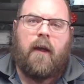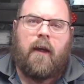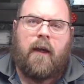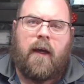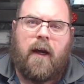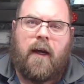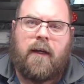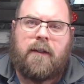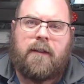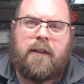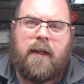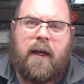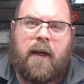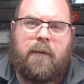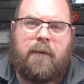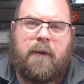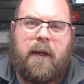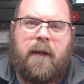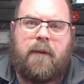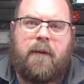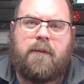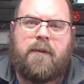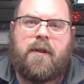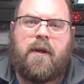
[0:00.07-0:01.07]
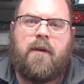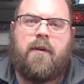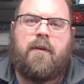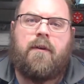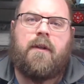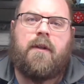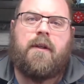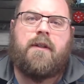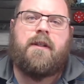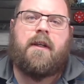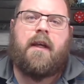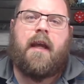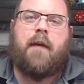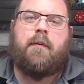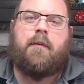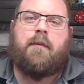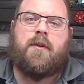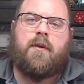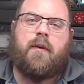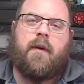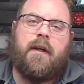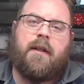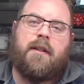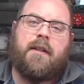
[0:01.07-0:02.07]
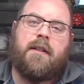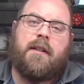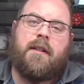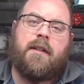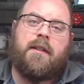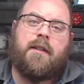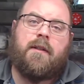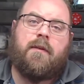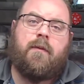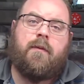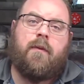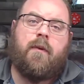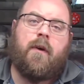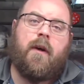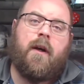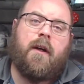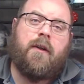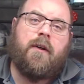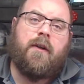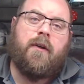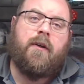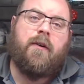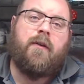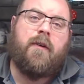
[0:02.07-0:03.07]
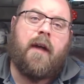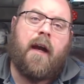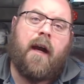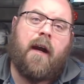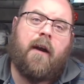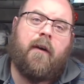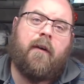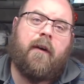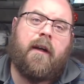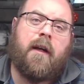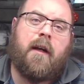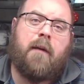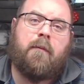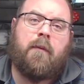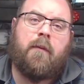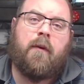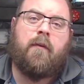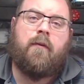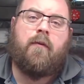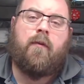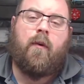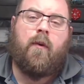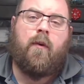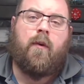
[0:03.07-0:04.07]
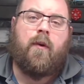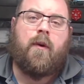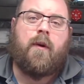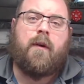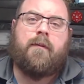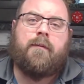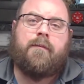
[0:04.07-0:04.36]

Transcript: guys, I am DM Zone. This is Gamers Oasis. We're going to do diary number 4.